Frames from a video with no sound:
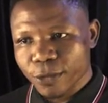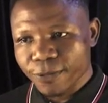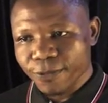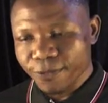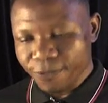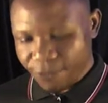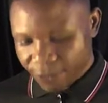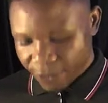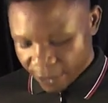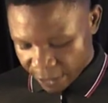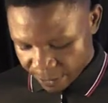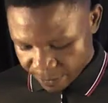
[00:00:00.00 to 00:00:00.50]

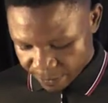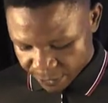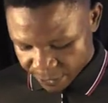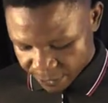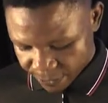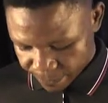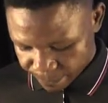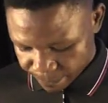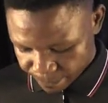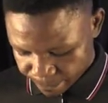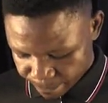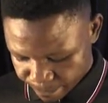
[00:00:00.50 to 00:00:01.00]

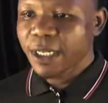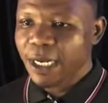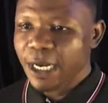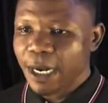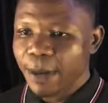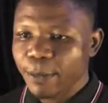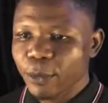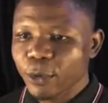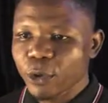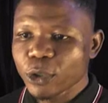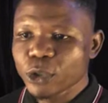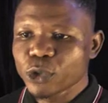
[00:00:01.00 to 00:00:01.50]
Phillips. Then
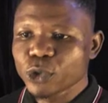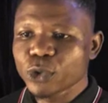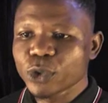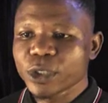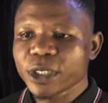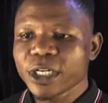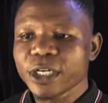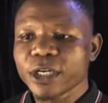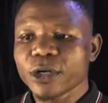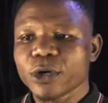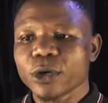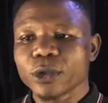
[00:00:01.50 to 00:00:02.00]
I'm going to
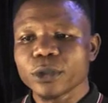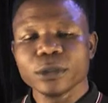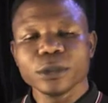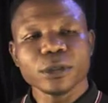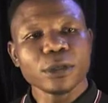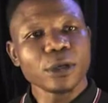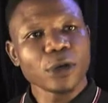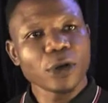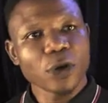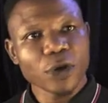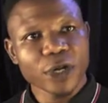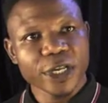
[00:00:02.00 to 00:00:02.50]
click on
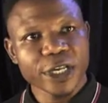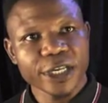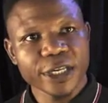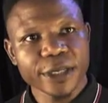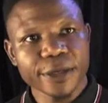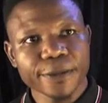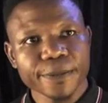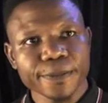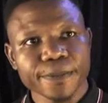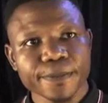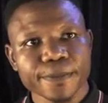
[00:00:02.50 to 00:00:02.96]
login.